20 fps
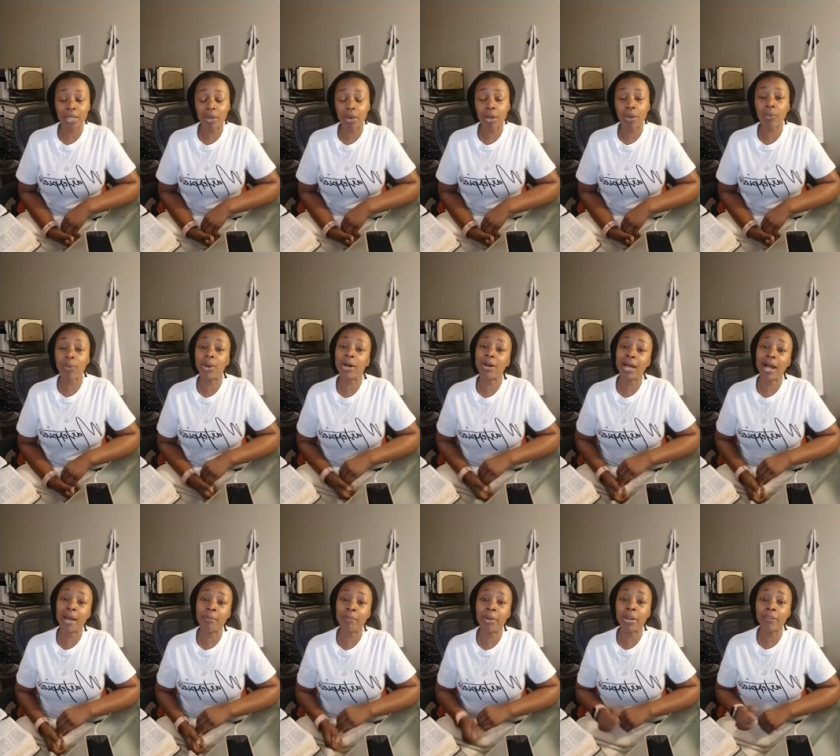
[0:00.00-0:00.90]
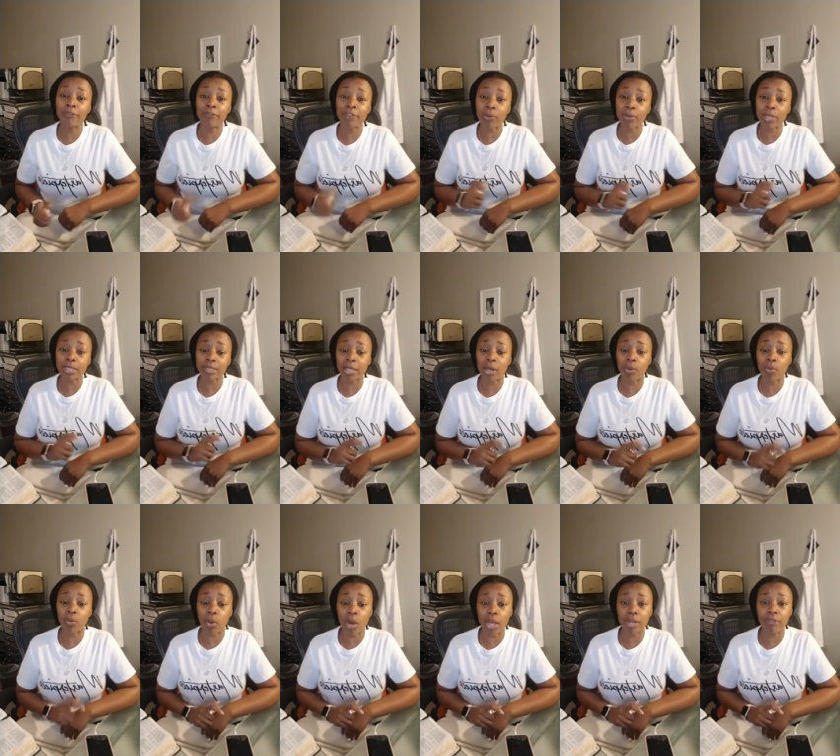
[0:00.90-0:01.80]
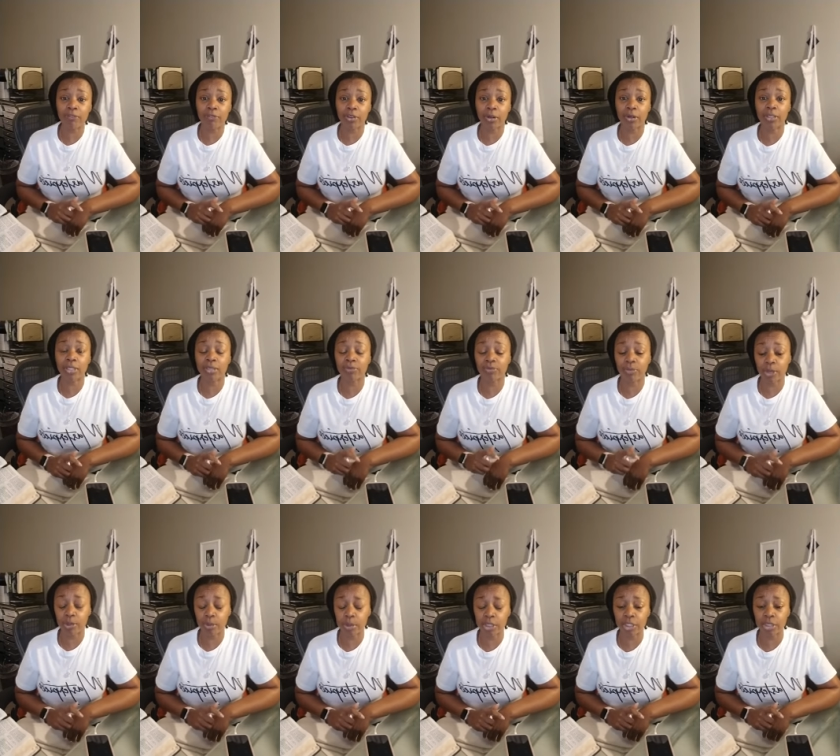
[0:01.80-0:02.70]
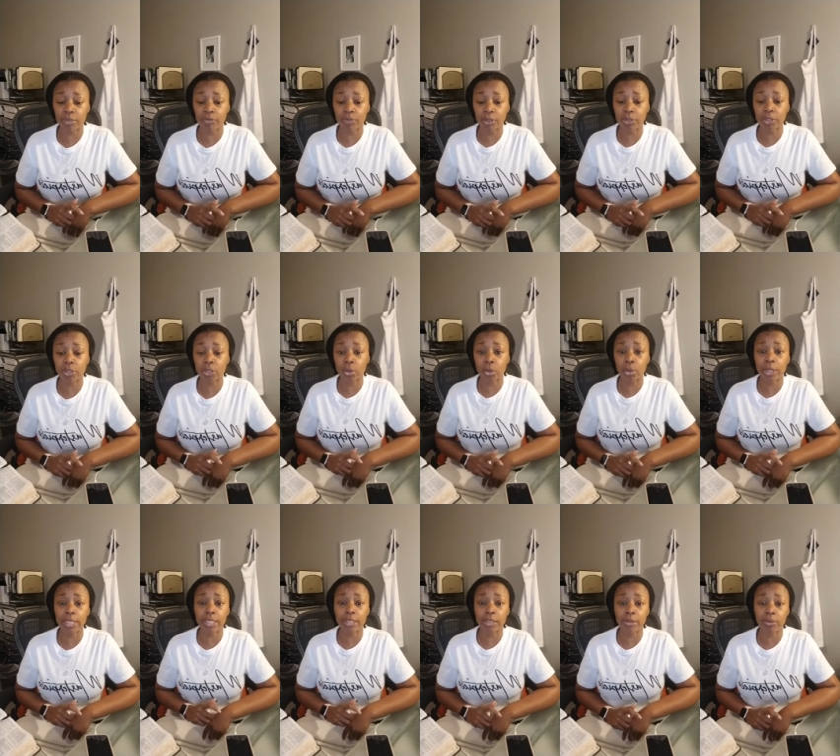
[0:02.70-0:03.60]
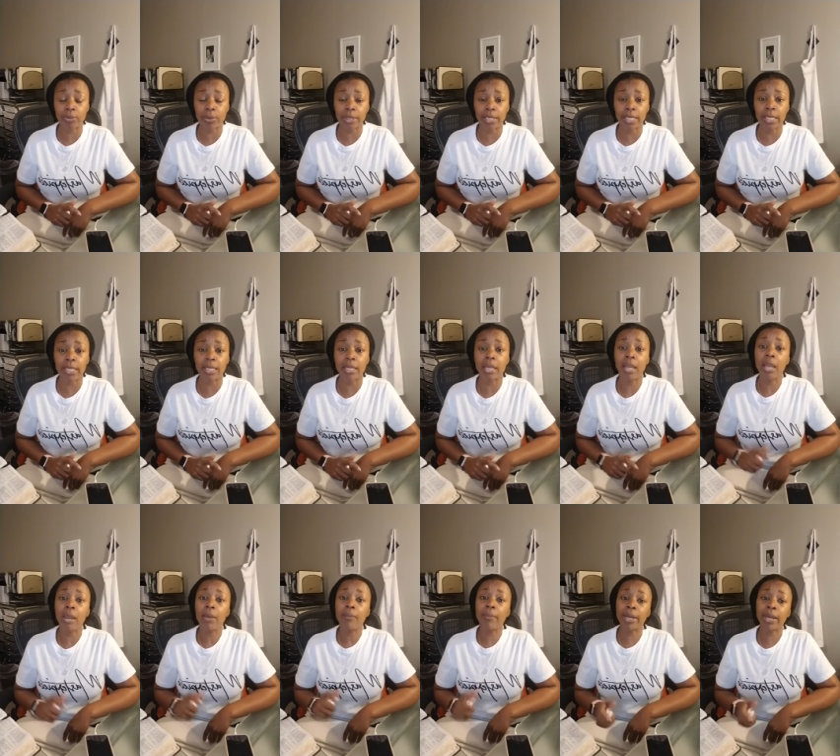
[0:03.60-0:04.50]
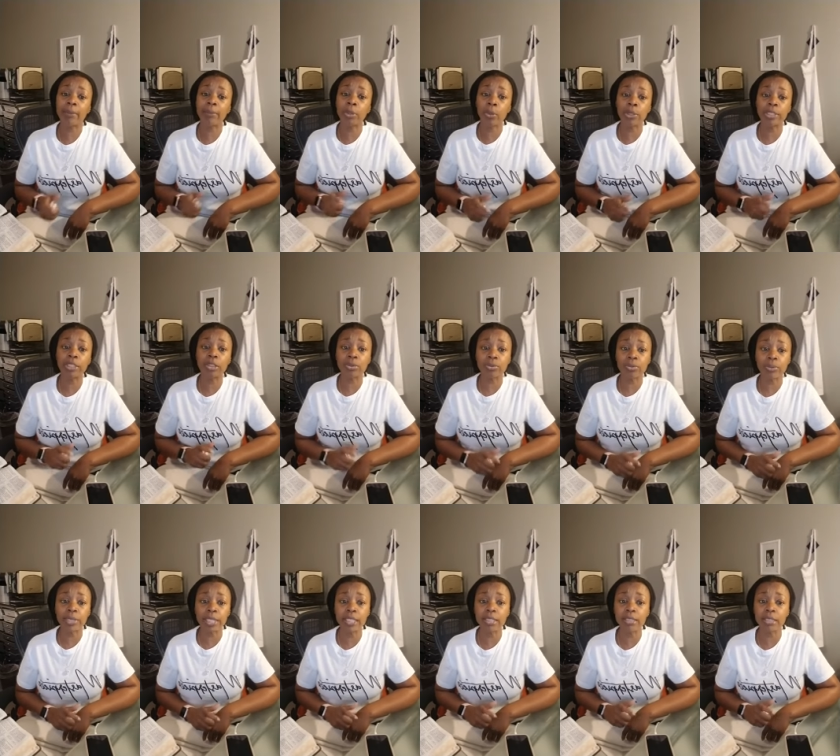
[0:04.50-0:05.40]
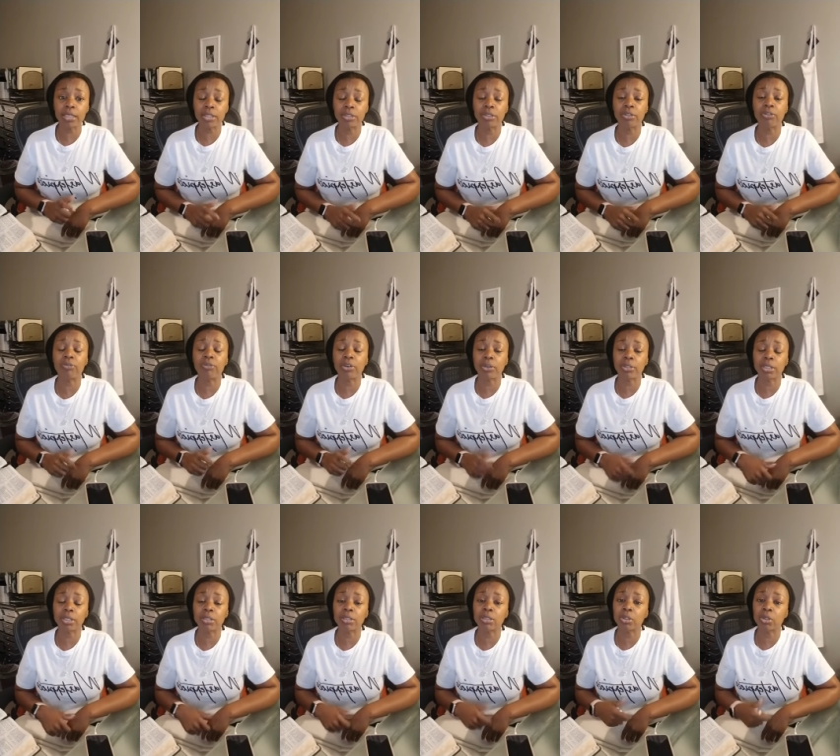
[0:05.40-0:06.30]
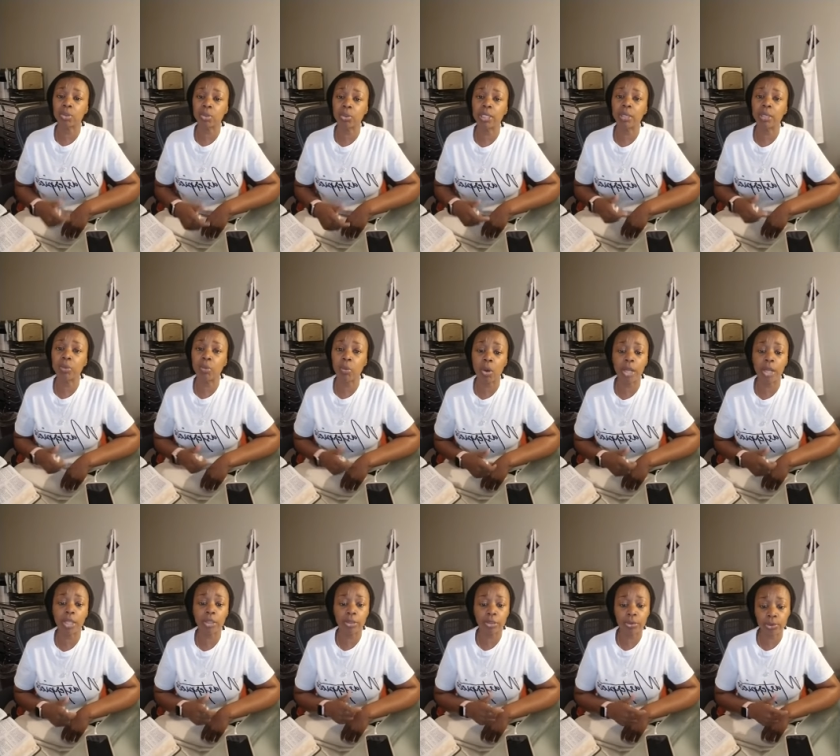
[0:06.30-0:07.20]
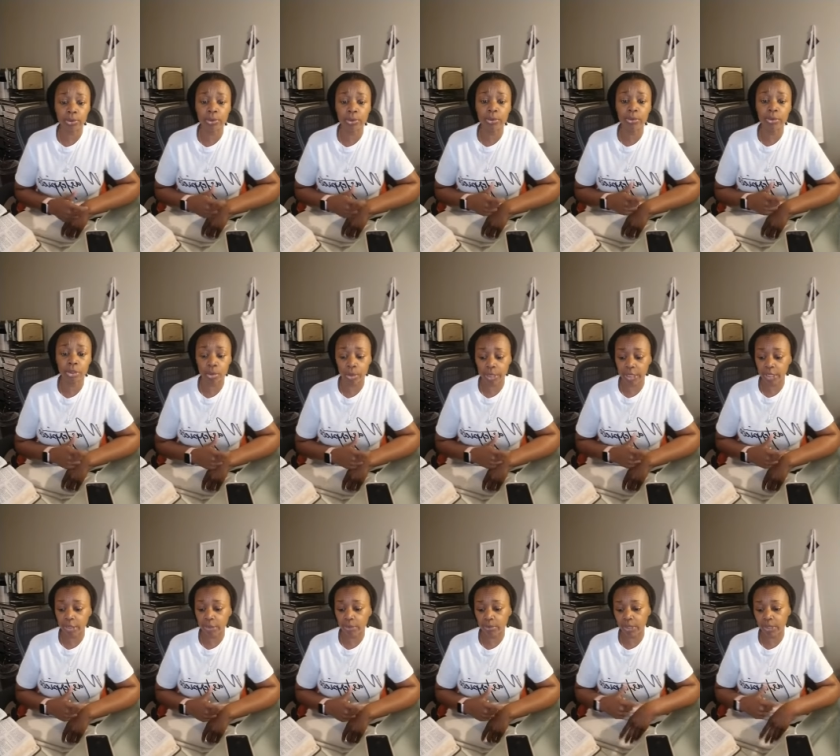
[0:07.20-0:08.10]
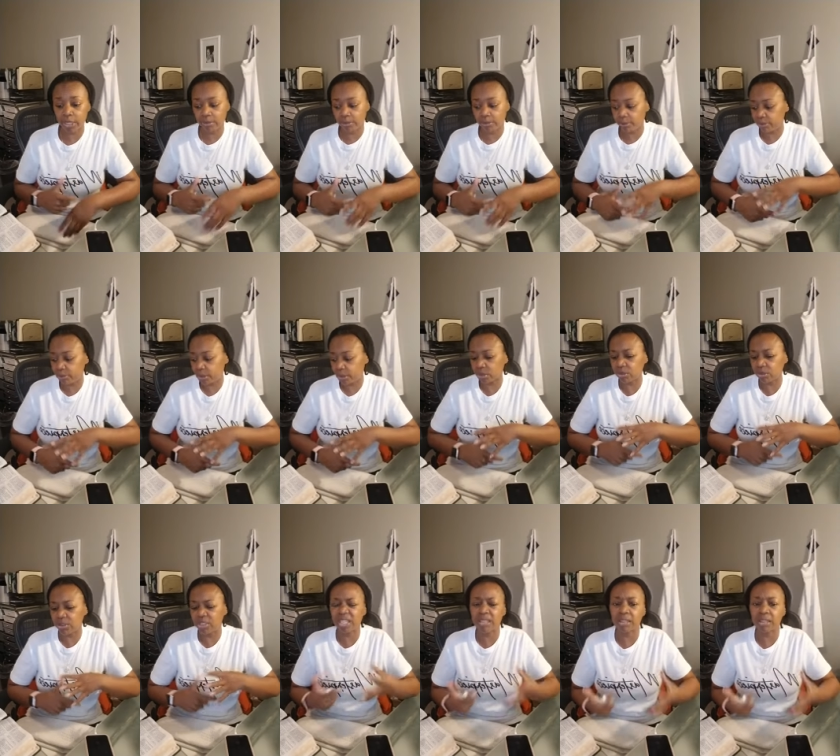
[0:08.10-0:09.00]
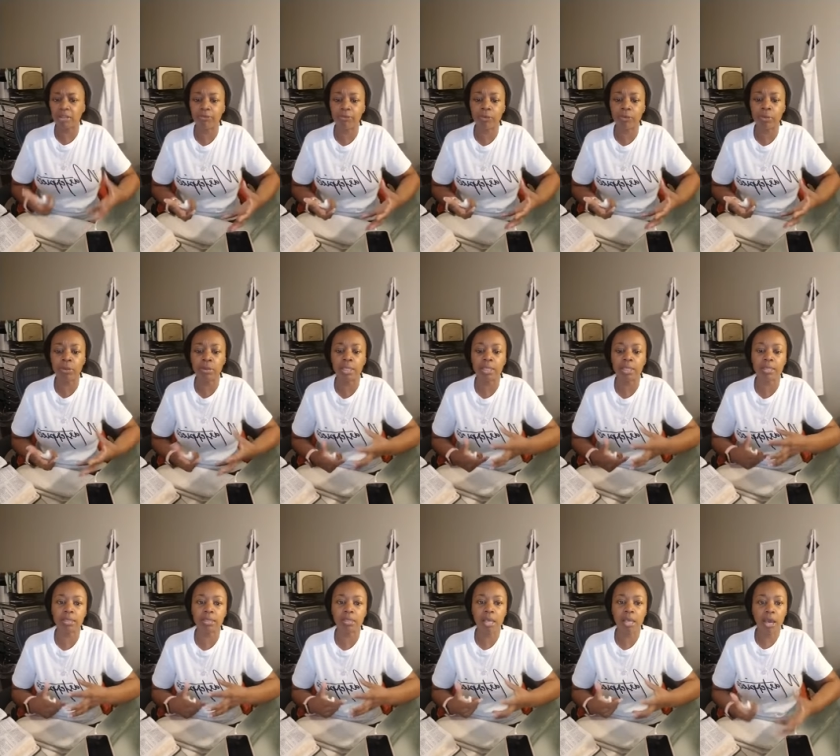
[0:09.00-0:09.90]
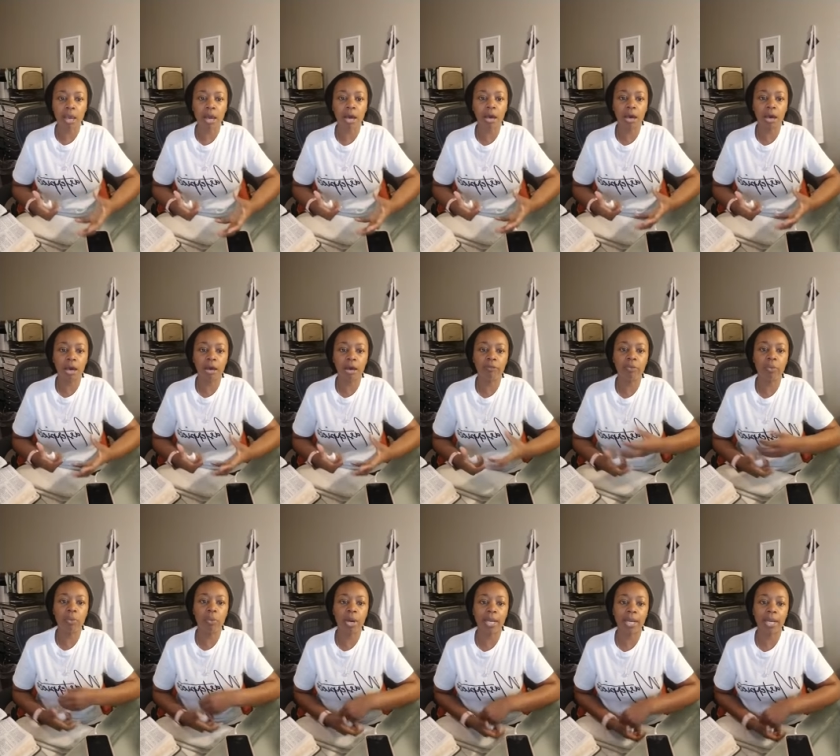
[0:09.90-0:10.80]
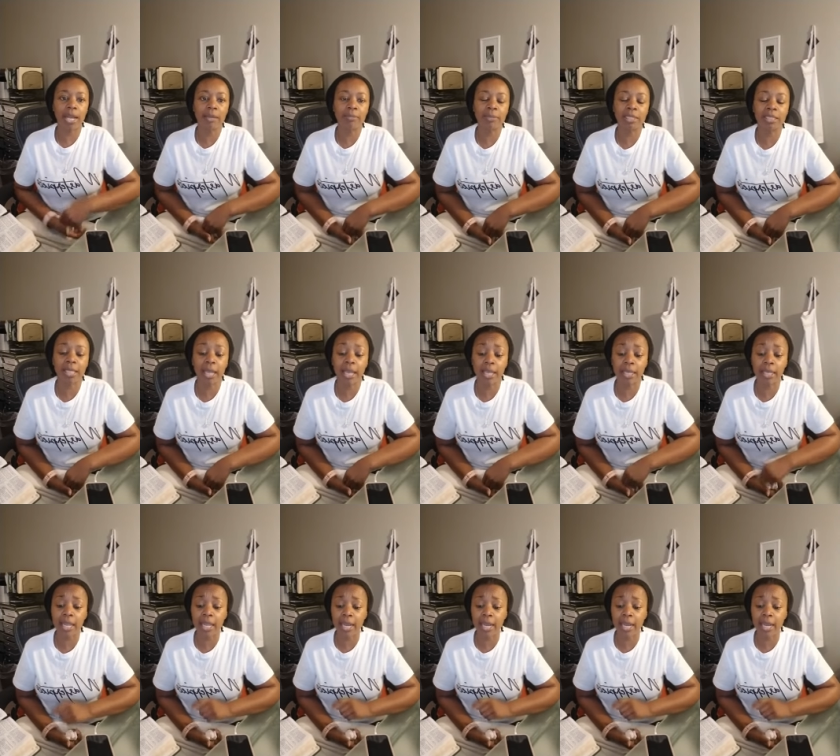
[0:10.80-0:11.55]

Well, I'm going to focus on one verse, which is verse 23, but I'm going to read to you verses 21 through 23 so you get the fullness of what I'm saying.